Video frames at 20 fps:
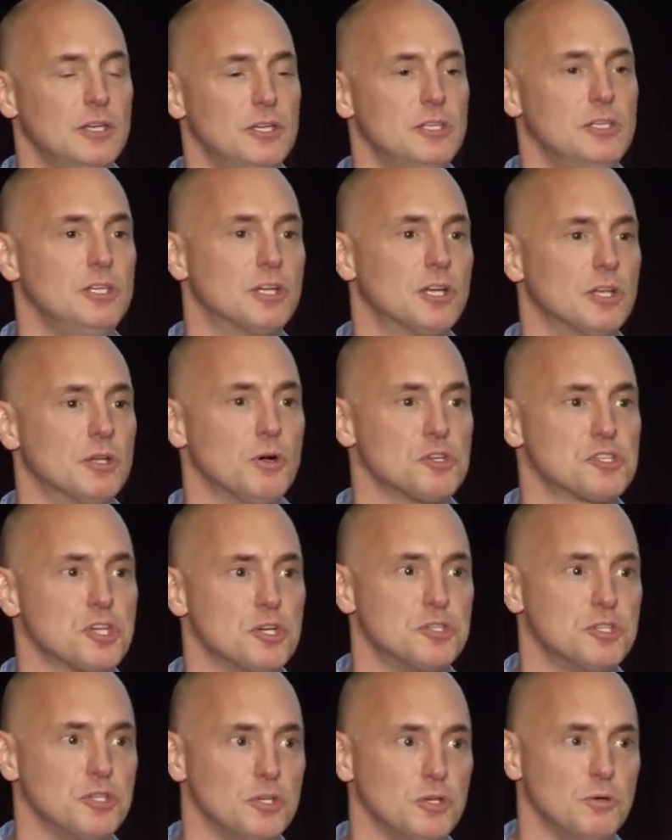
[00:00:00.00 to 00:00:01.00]
you can
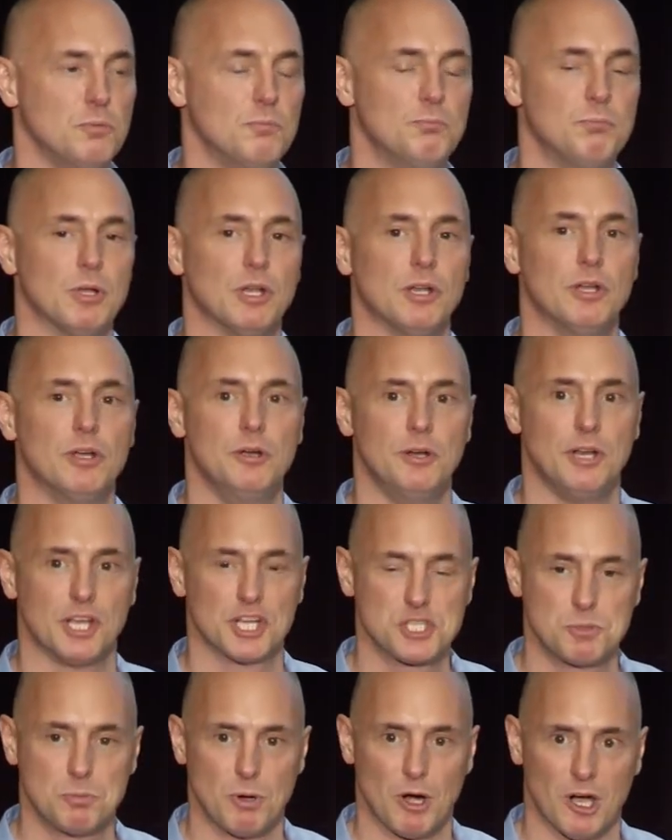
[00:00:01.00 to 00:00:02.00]
also do balloon
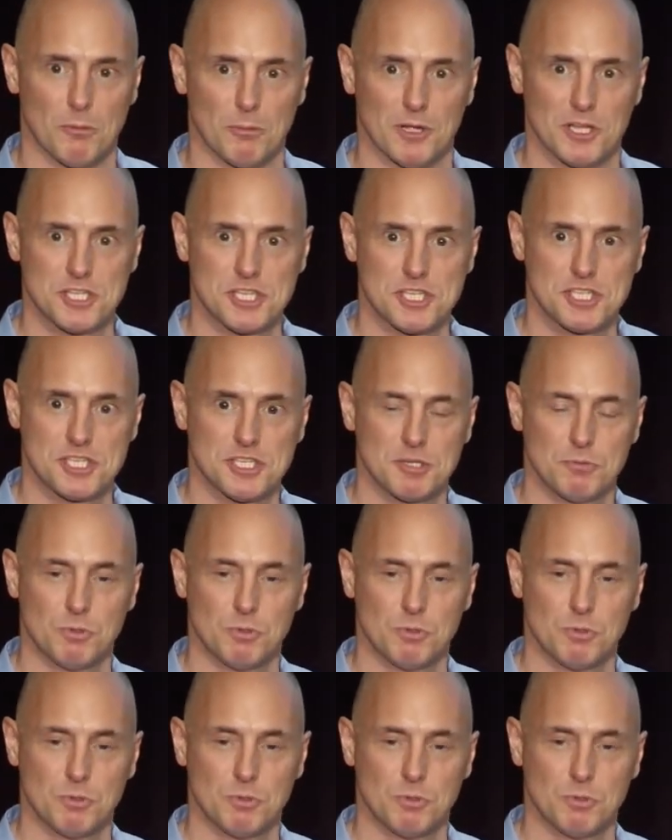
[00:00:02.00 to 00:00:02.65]
experiments,